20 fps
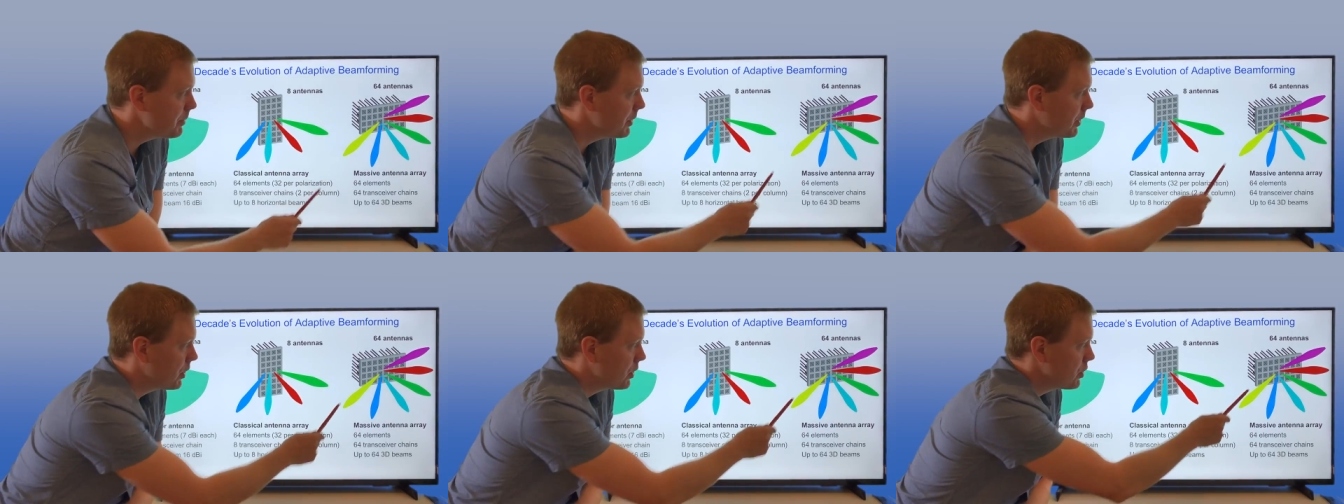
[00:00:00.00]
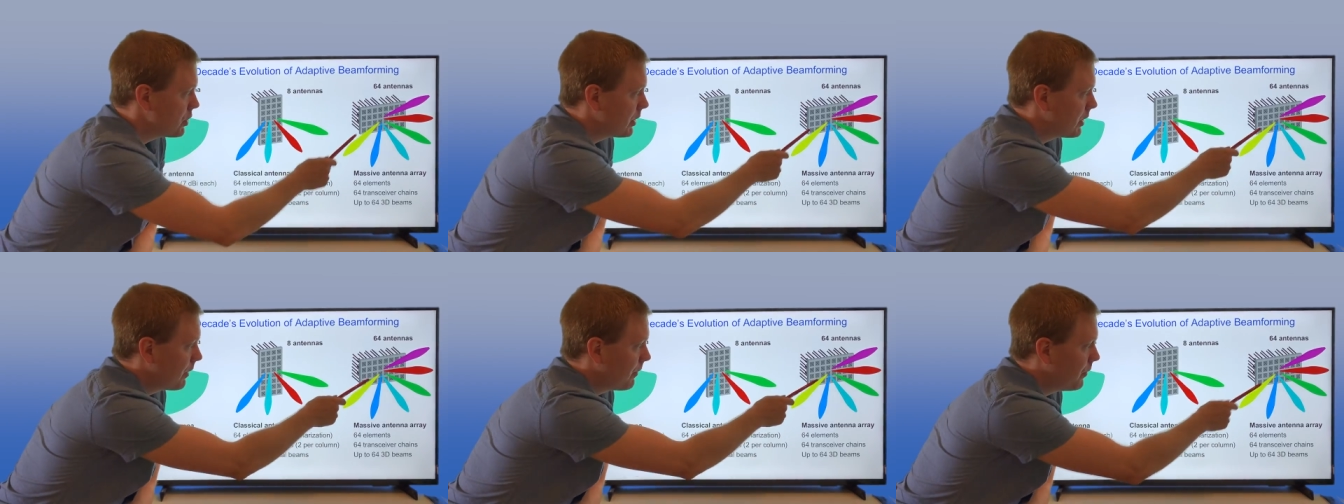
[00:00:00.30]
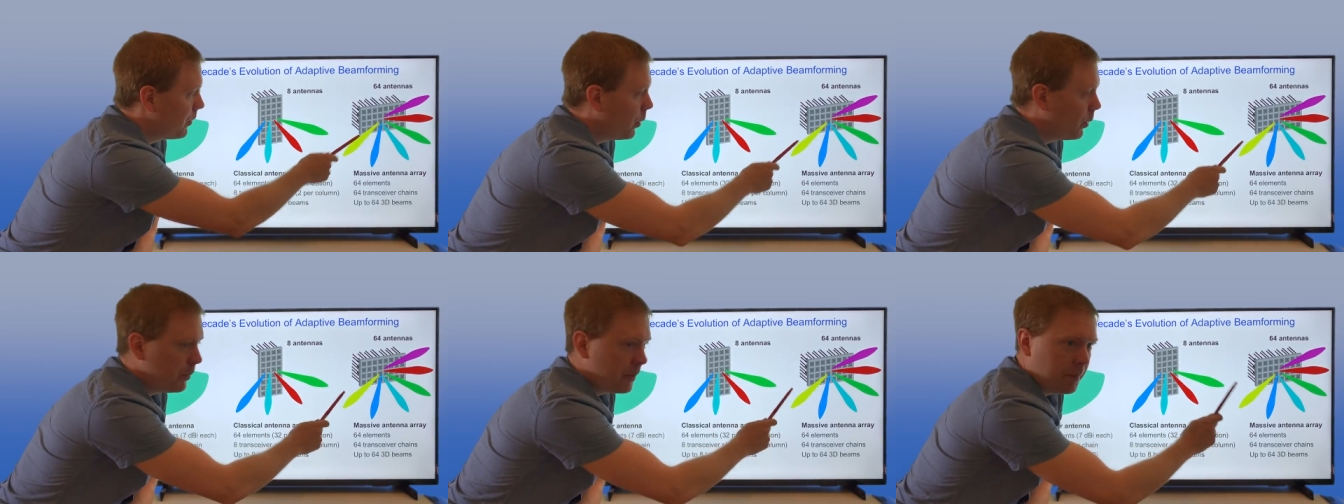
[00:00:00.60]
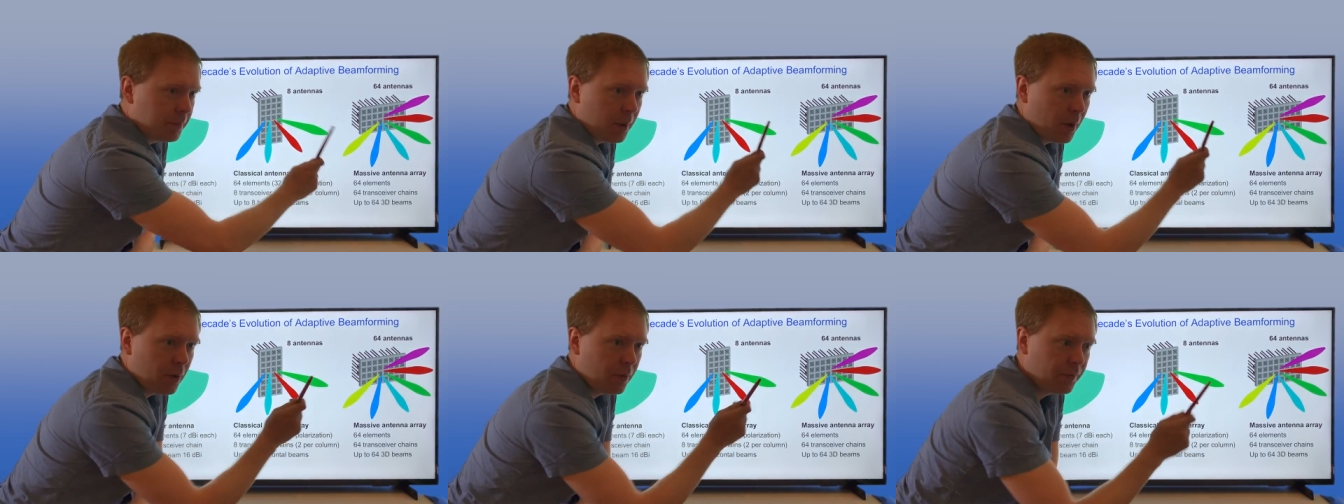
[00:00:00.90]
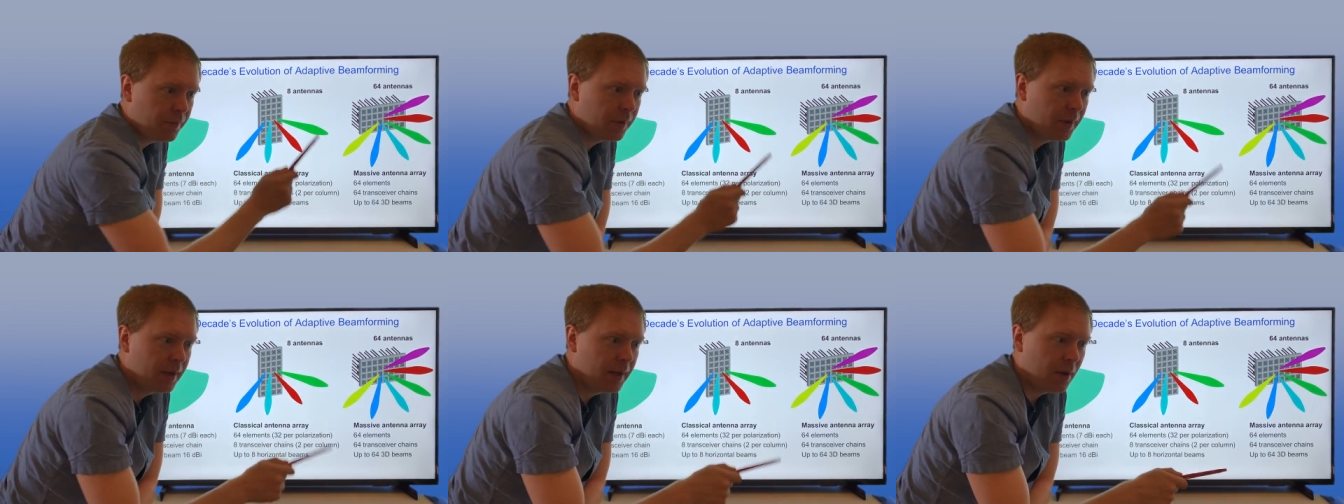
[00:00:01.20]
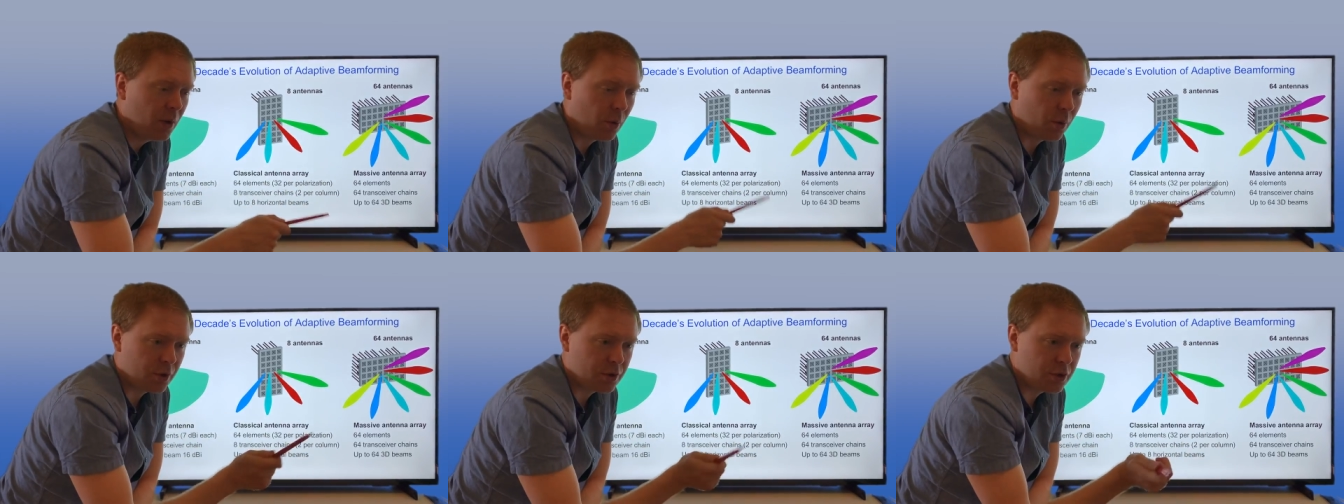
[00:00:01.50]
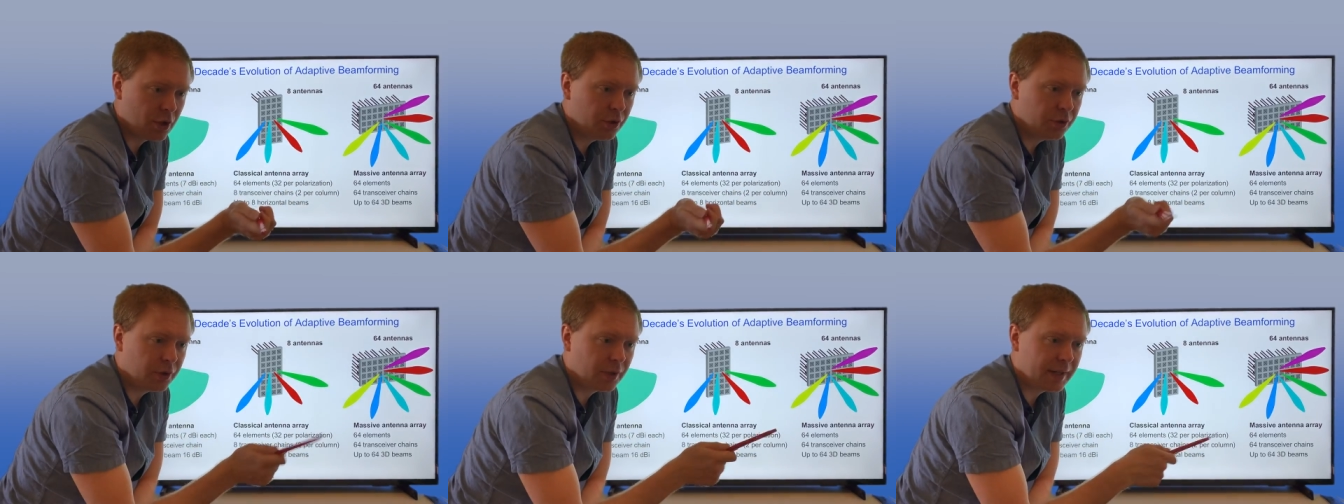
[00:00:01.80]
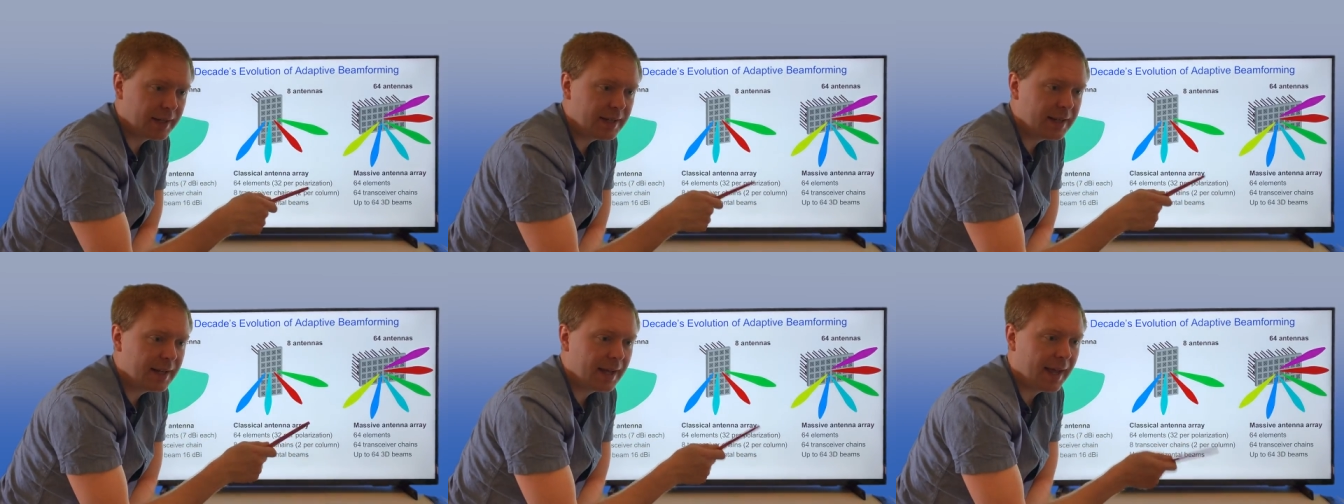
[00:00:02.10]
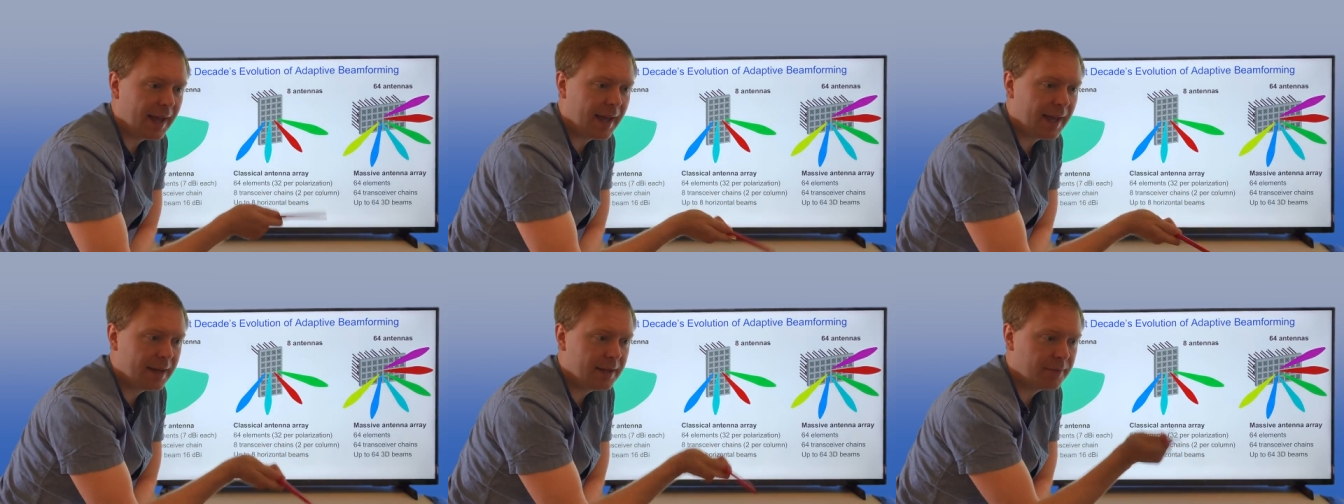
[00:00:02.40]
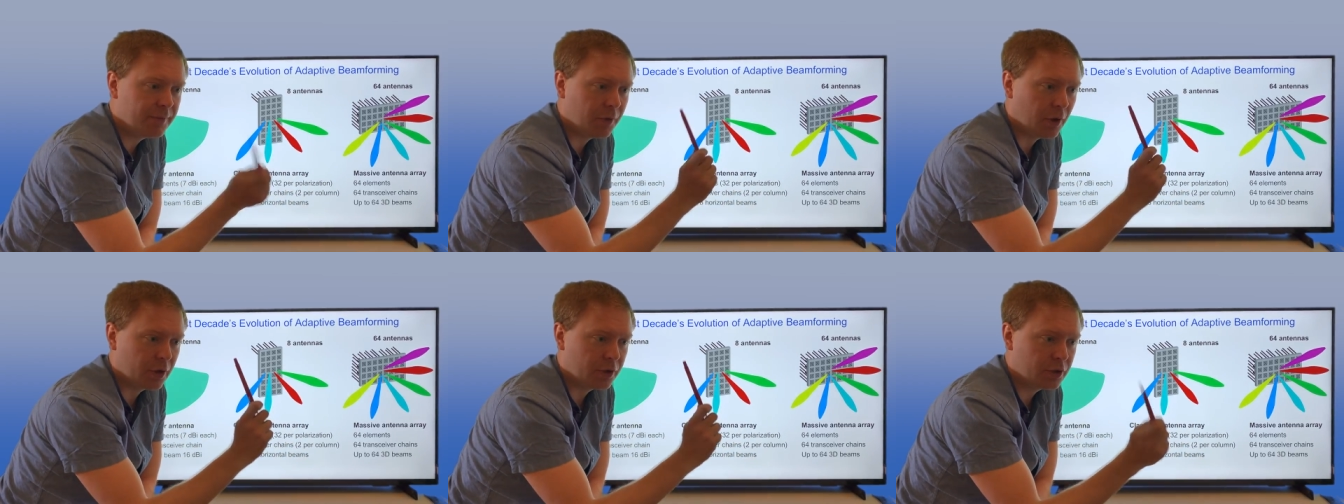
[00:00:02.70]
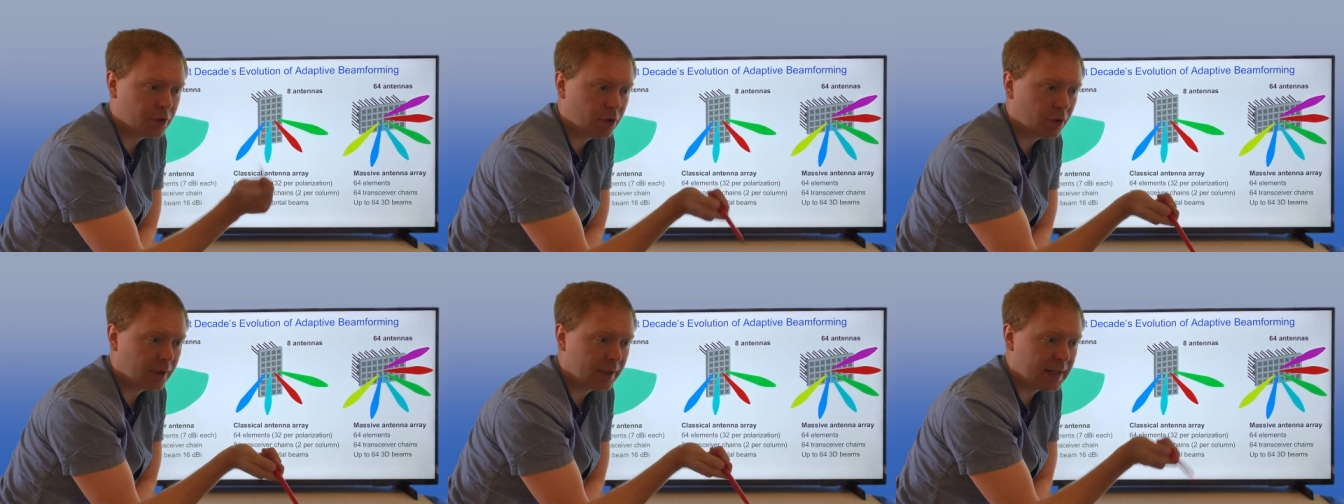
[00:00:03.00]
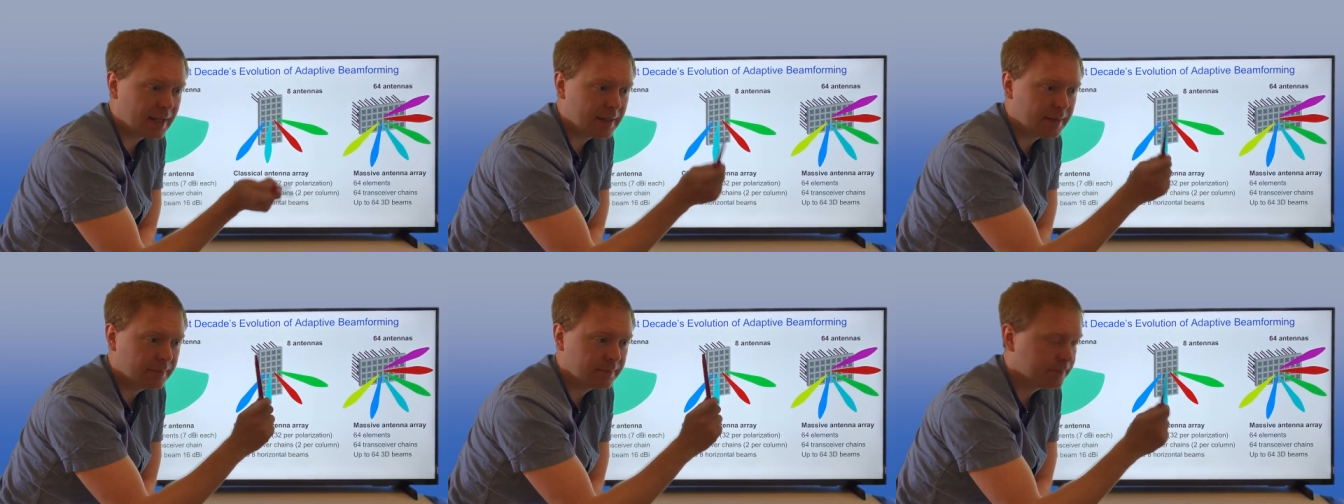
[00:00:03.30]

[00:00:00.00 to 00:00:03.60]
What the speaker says: because you can form them both horizontally and vertically.